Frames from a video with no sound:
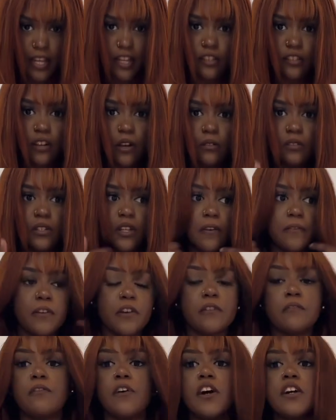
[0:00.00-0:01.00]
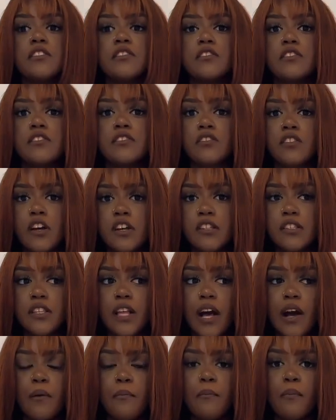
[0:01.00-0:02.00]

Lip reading: it, so I would definitely advise to size down.